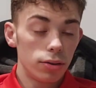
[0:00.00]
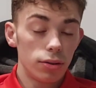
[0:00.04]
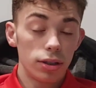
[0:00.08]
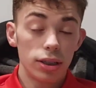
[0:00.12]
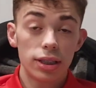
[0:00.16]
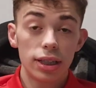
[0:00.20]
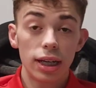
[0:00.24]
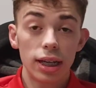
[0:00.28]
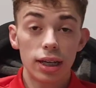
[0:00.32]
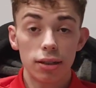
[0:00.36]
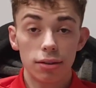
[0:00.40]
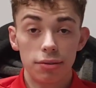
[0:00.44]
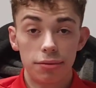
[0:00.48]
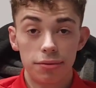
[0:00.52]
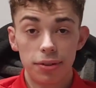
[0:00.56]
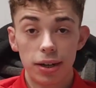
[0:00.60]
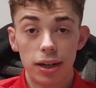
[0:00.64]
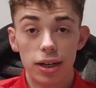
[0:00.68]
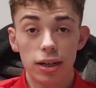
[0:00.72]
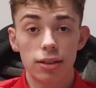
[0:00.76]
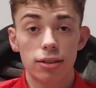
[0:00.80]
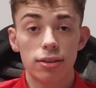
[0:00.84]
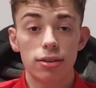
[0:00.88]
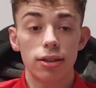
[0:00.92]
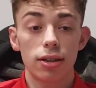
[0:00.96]
The second
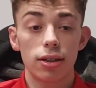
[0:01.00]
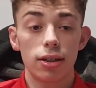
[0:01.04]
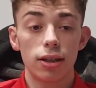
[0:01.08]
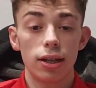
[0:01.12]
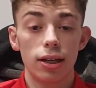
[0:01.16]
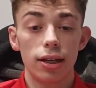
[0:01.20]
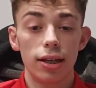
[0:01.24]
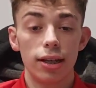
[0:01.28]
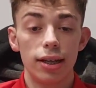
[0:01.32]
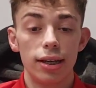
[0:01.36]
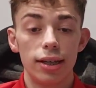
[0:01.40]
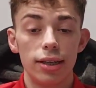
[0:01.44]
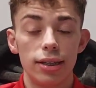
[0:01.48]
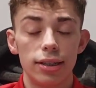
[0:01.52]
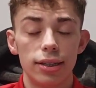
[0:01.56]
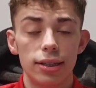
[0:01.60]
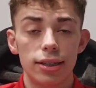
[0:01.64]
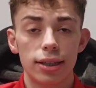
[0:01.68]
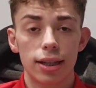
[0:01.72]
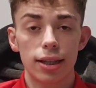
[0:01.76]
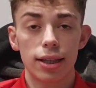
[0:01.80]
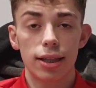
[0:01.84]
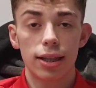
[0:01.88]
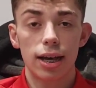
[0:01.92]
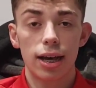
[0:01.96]
fact
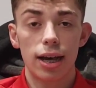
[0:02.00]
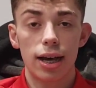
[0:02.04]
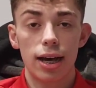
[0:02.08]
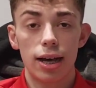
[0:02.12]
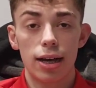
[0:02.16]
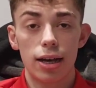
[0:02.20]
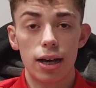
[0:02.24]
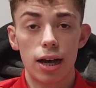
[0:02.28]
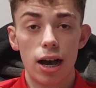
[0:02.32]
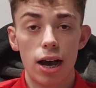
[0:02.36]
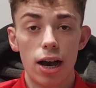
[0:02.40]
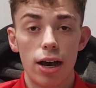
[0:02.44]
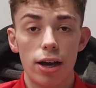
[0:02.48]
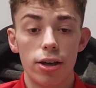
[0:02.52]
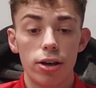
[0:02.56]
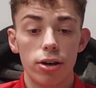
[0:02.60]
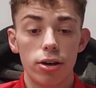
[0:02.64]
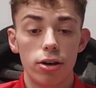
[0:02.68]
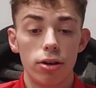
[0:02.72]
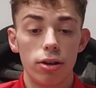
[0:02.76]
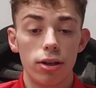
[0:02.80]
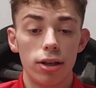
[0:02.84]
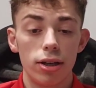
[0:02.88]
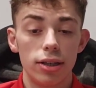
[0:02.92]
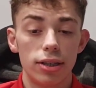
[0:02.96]
is that I
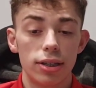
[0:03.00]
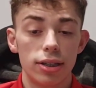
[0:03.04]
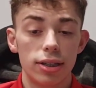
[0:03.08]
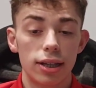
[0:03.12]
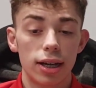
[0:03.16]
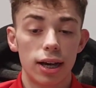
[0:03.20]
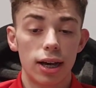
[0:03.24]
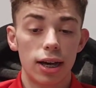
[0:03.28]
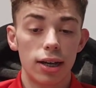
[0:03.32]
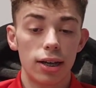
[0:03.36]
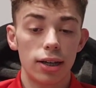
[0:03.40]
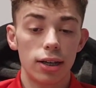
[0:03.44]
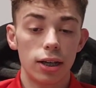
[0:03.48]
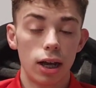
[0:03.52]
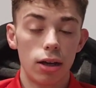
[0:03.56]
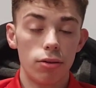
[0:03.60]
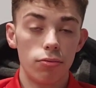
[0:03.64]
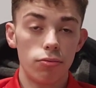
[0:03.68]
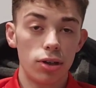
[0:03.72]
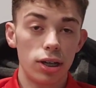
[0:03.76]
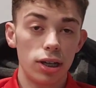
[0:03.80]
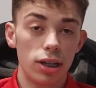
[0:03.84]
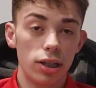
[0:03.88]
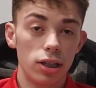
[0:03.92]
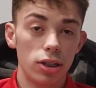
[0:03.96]

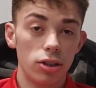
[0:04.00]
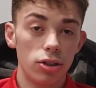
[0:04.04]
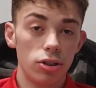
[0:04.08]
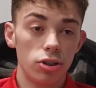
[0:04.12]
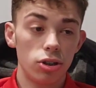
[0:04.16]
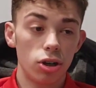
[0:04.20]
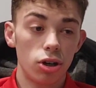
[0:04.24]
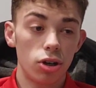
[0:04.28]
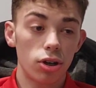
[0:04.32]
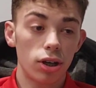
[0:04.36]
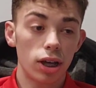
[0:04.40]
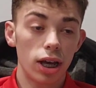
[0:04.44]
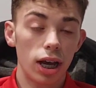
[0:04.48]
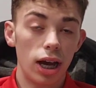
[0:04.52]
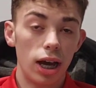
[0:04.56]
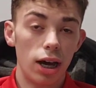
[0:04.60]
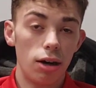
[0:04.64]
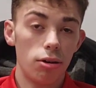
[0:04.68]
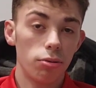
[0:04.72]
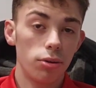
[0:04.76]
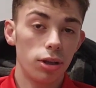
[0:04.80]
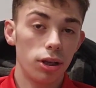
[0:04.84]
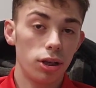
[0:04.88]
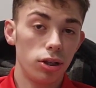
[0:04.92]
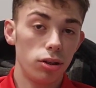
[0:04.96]
really enjoy
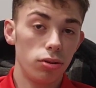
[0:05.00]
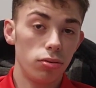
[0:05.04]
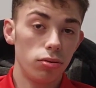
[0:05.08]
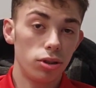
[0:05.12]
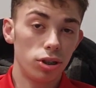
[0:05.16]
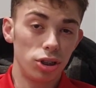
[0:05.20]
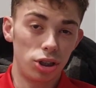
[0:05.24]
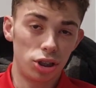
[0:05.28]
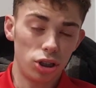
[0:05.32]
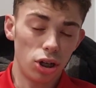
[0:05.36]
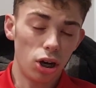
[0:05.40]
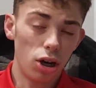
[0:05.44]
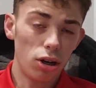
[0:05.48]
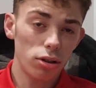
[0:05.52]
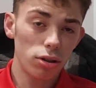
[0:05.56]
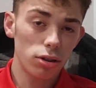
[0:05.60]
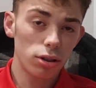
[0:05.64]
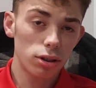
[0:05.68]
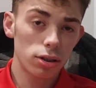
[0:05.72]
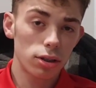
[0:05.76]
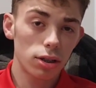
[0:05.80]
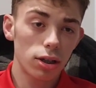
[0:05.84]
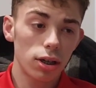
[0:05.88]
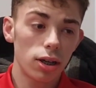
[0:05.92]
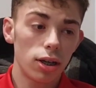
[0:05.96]
how they use the
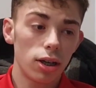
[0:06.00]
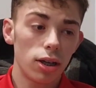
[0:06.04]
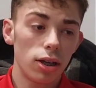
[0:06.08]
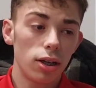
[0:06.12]
shots.